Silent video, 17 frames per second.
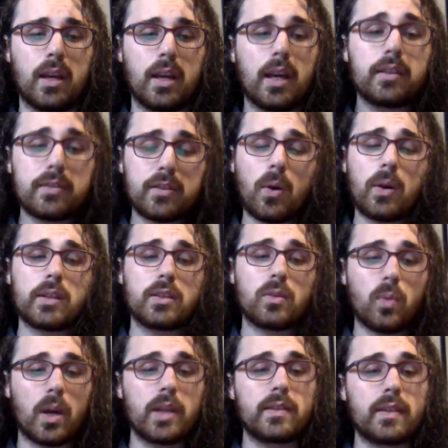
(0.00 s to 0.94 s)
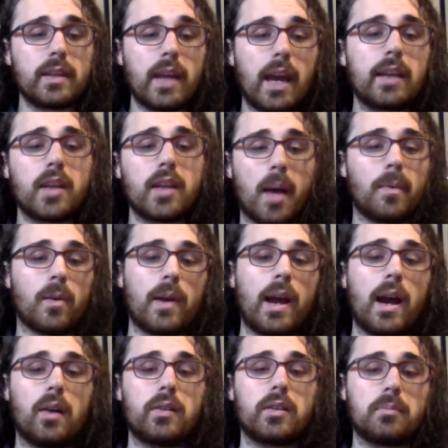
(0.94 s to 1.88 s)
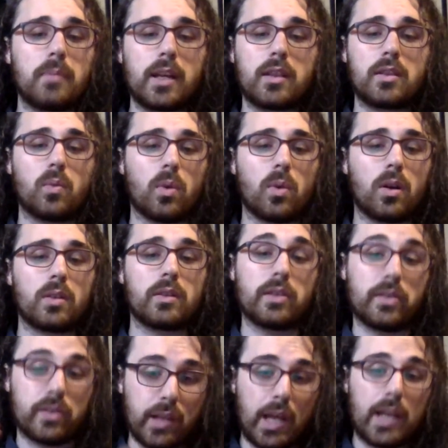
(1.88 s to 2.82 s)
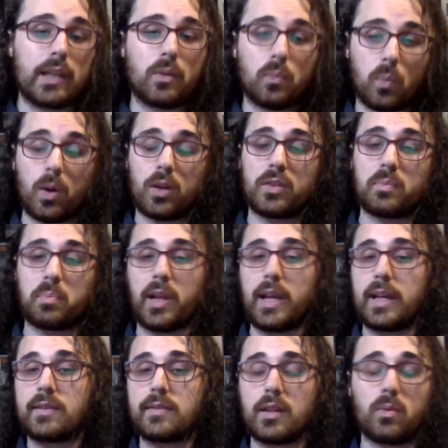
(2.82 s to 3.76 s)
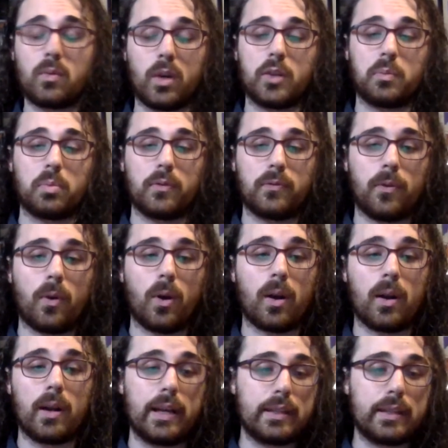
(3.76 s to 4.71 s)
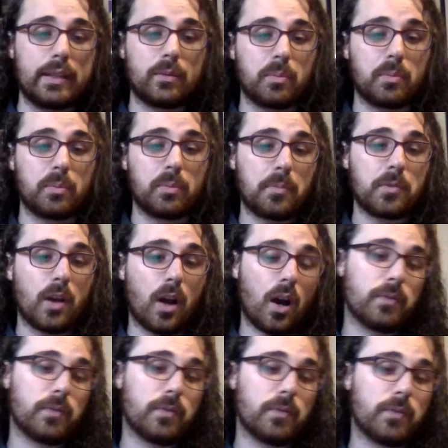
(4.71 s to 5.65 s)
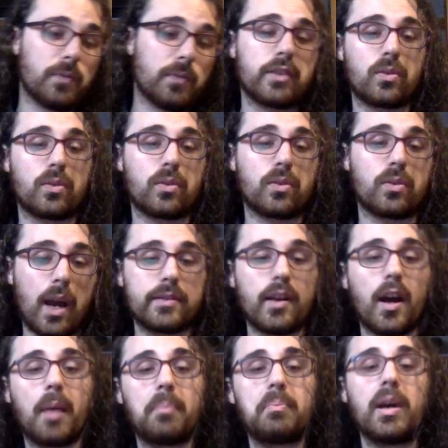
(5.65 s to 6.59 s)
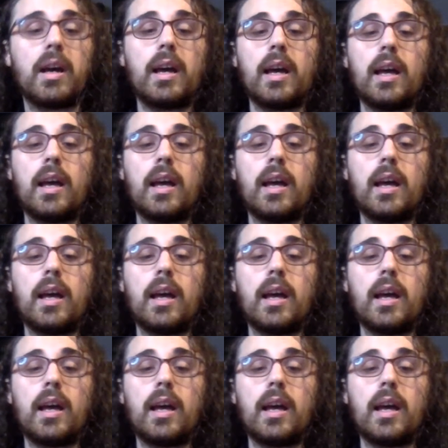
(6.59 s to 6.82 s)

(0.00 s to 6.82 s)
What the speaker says: It's going to once again come around and make the world a slightly worse place than it was before, and it will be up to all of us to rise up